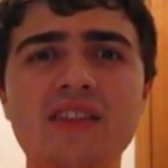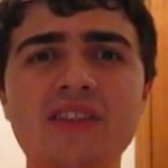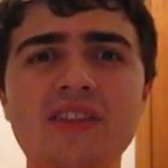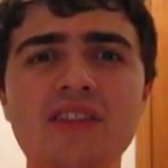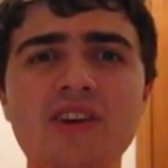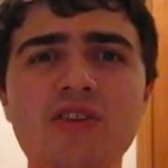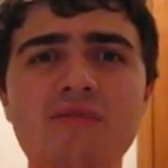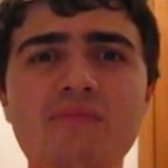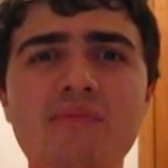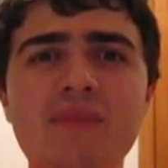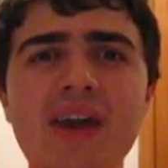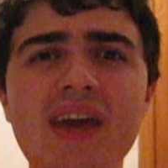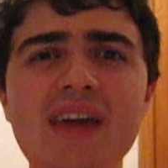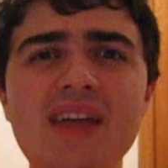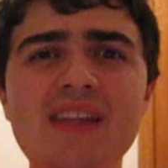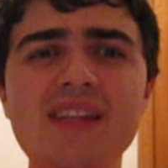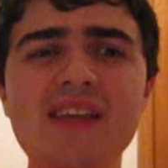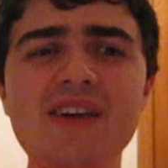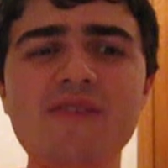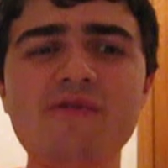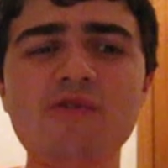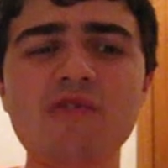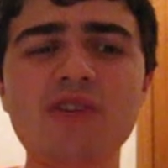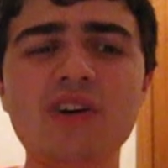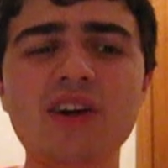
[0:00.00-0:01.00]
there are many
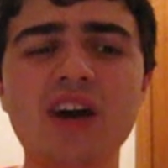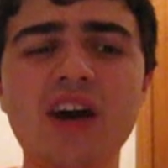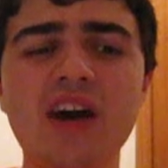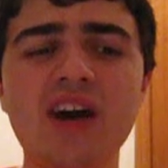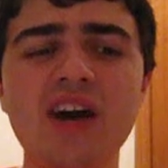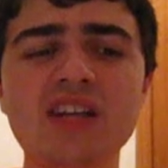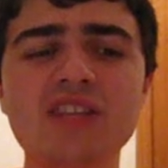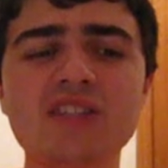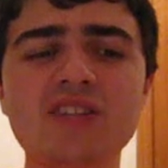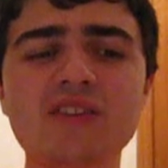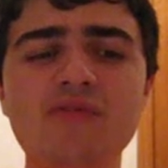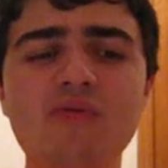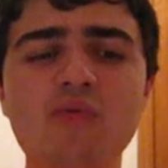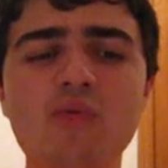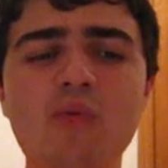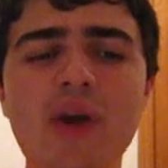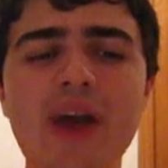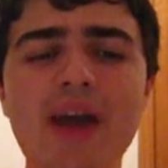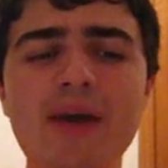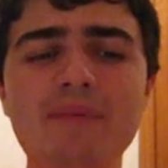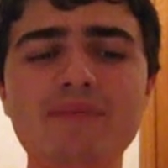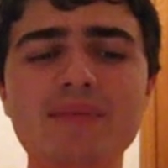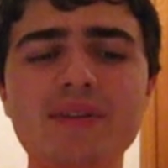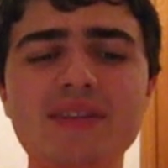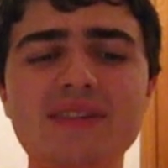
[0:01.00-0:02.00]
different kinds of
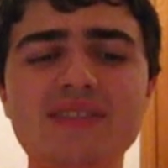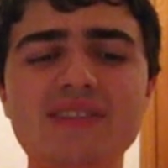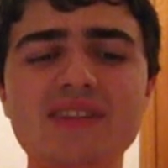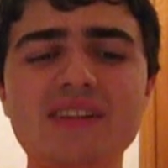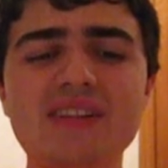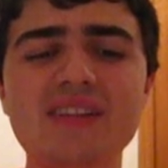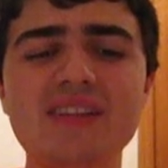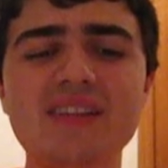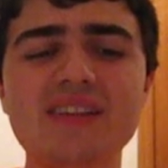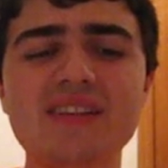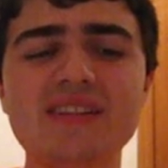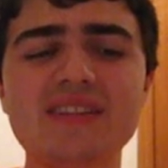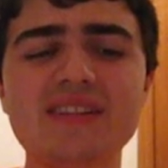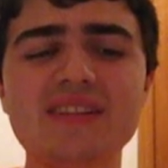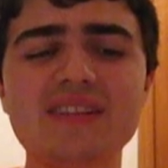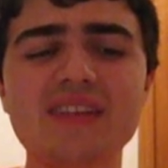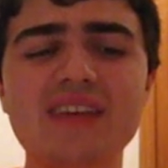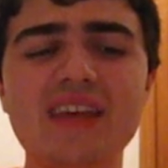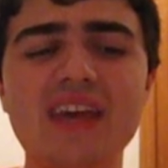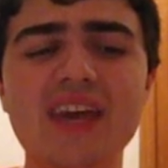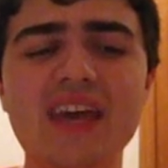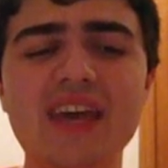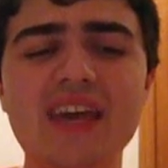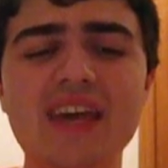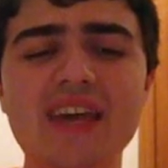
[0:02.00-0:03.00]
weapons in this
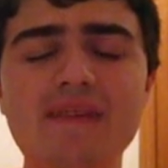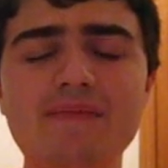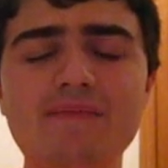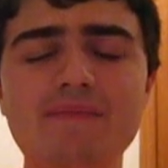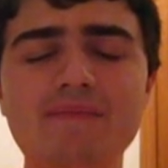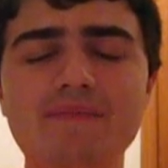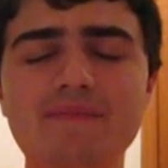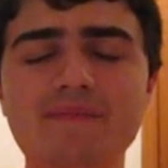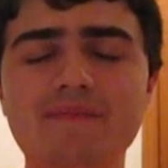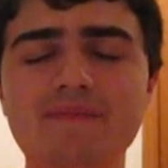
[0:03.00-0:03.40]
game.